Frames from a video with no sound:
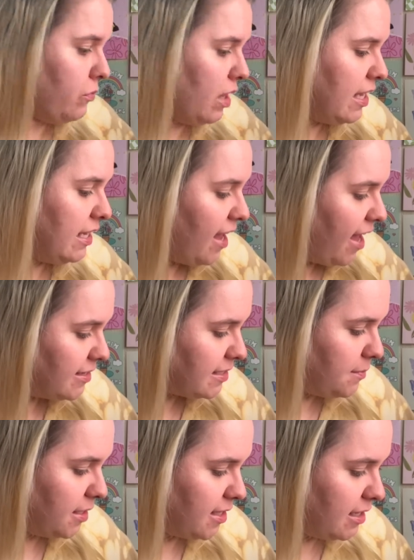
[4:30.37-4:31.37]
yeah,
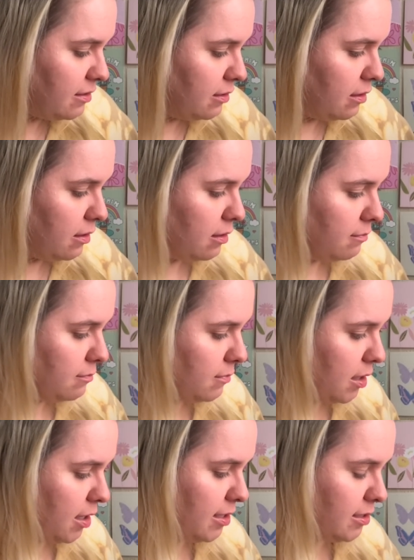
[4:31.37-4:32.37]
something that
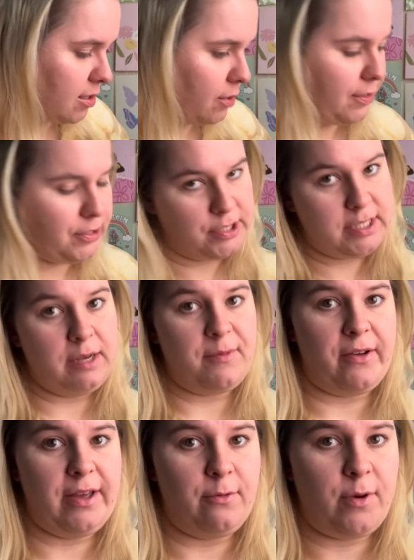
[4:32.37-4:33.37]
is so interesting
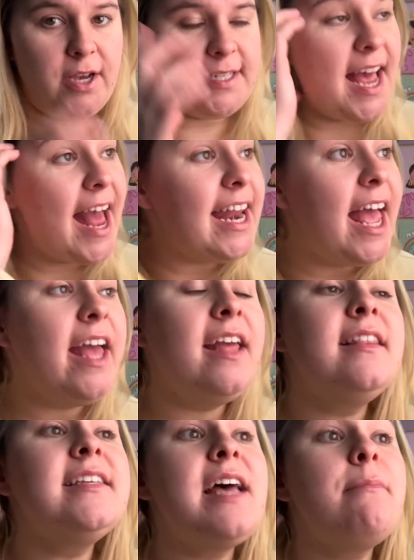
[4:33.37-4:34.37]
about It Works, and
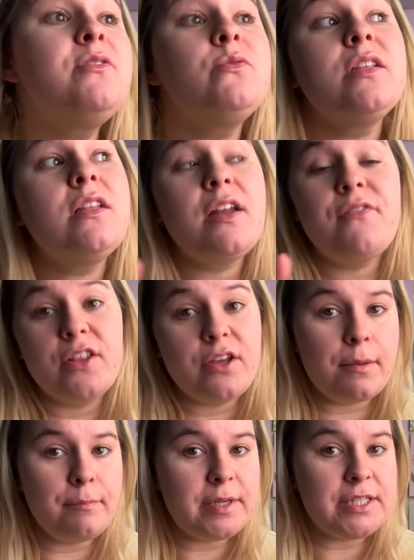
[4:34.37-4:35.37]
this happens with a lot of other
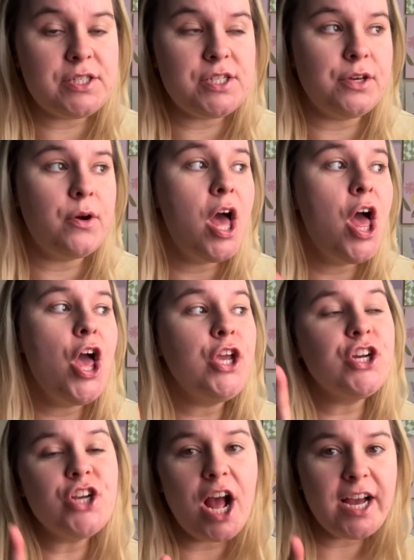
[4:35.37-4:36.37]
companies too,
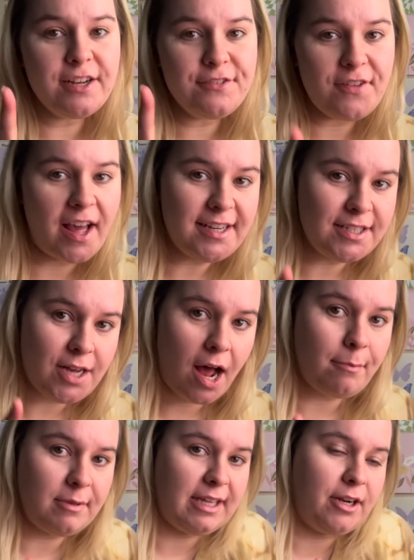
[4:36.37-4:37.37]
you're not going to find a
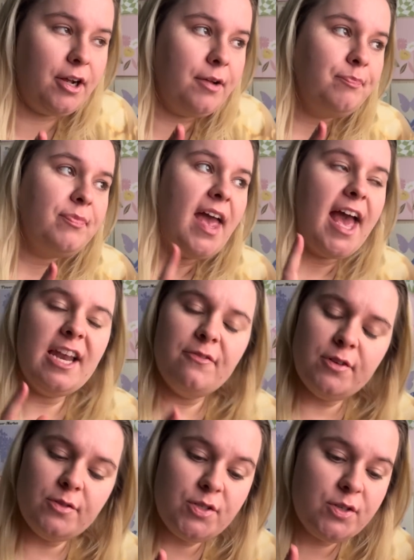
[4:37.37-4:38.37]
top leader, and if
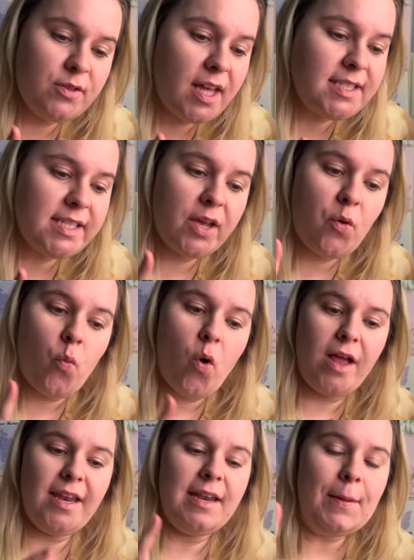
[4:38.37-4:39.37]
you do, that's like
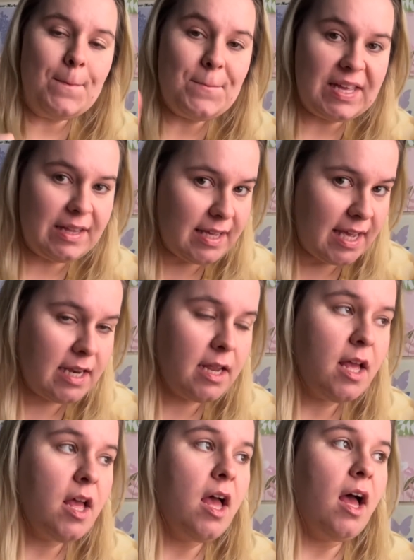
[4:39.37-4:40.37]
one in a billion,
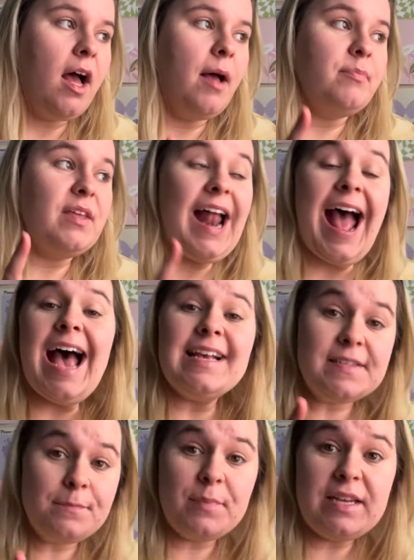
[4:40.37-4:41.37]
that
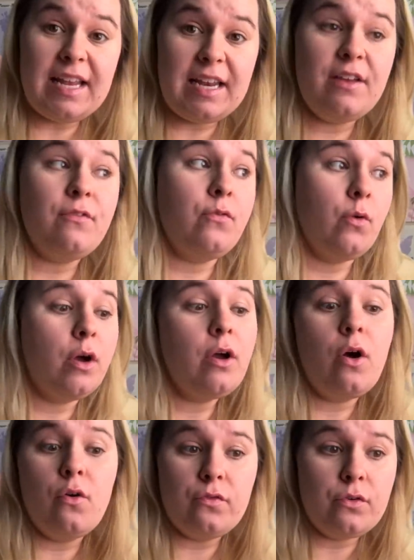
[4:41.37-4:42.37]
hasn't been in it
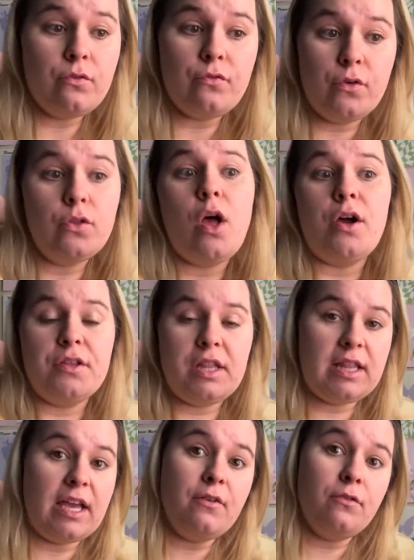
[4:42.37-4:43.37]
for longer than
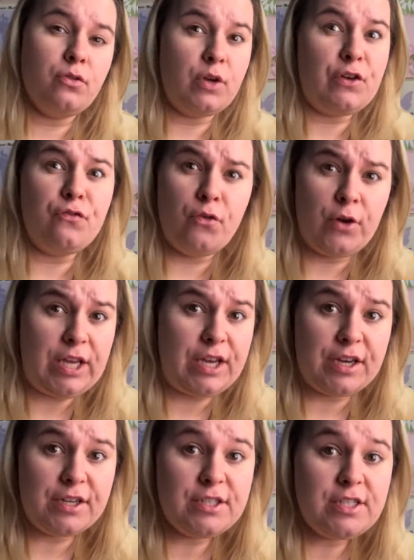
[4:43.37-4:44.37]
like 3 or 4
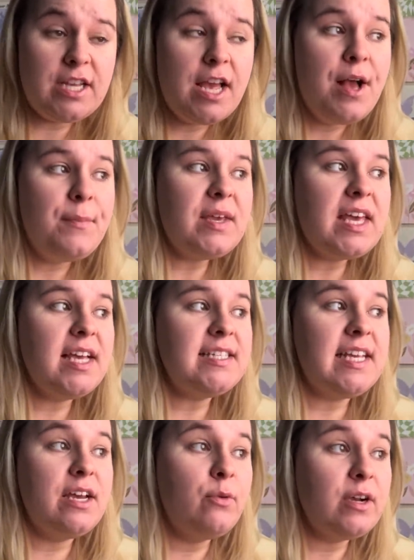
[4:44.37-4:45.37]
years, because
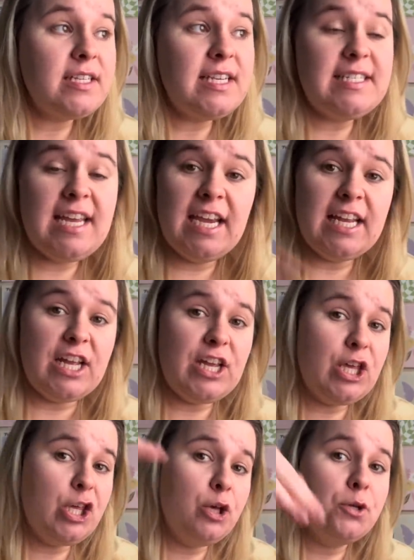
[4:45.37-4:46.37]
It Works has taken a
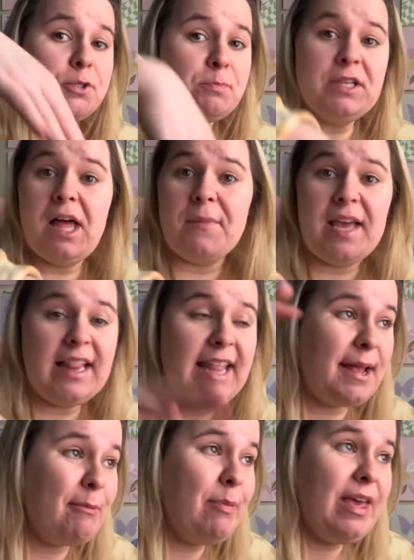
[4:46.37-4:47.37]
huge plummet,
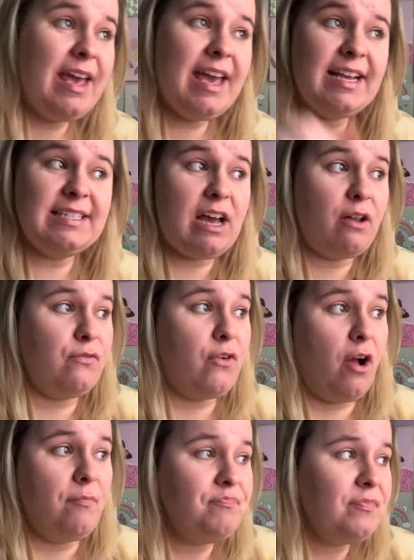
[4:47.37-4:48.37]
like big
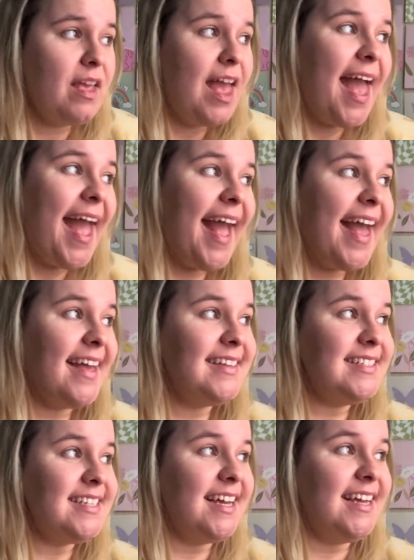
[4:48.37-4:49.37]
downfall.
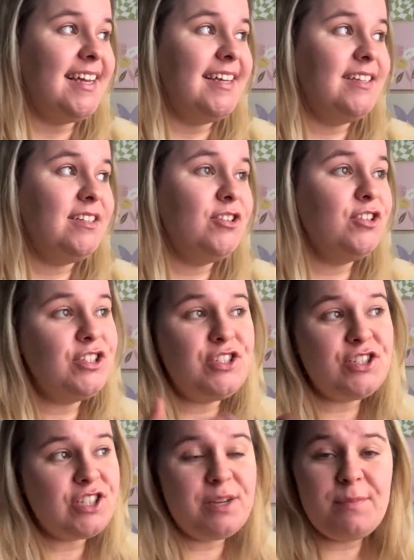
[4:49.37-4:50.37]
And it's
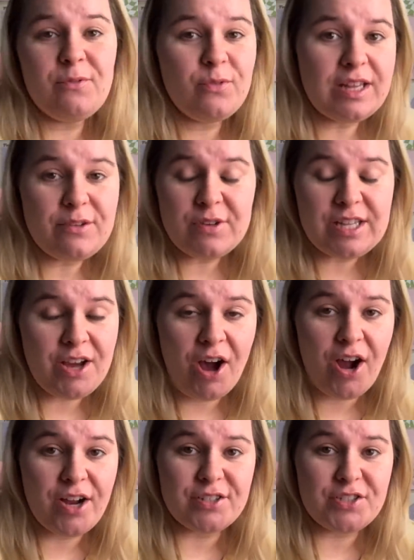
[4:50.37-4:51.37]
just going to be really, really
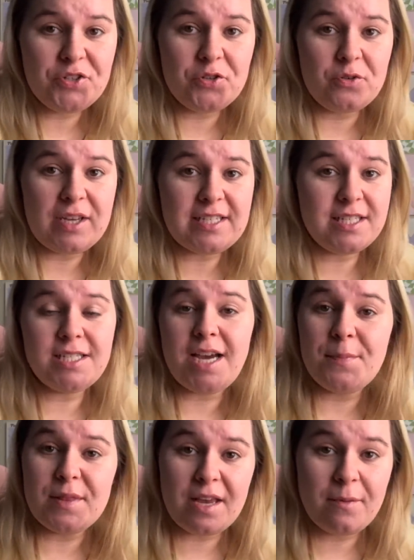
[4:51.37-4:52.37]
hard to get to the
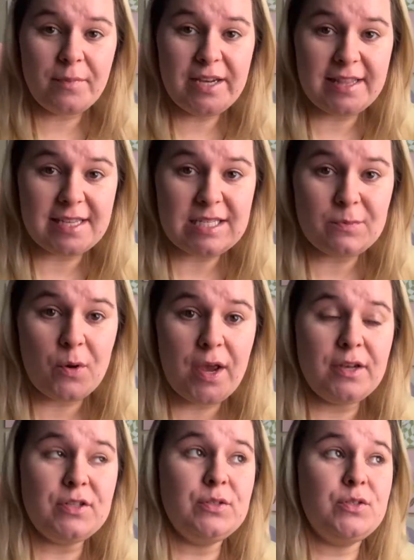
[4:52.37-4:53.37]
top of the company at this
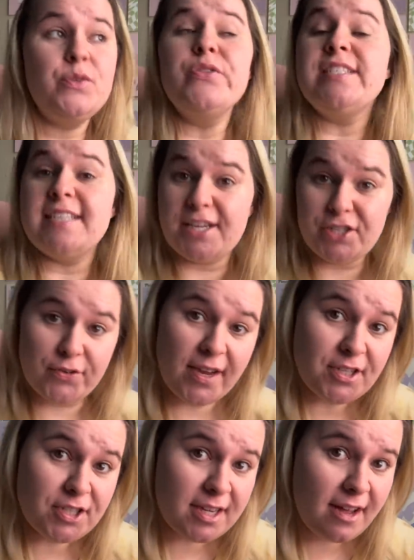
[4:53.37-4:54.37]
point due to the
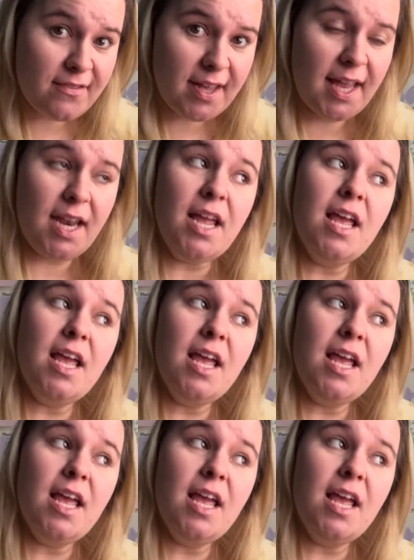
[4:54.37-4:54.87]
saturation of it,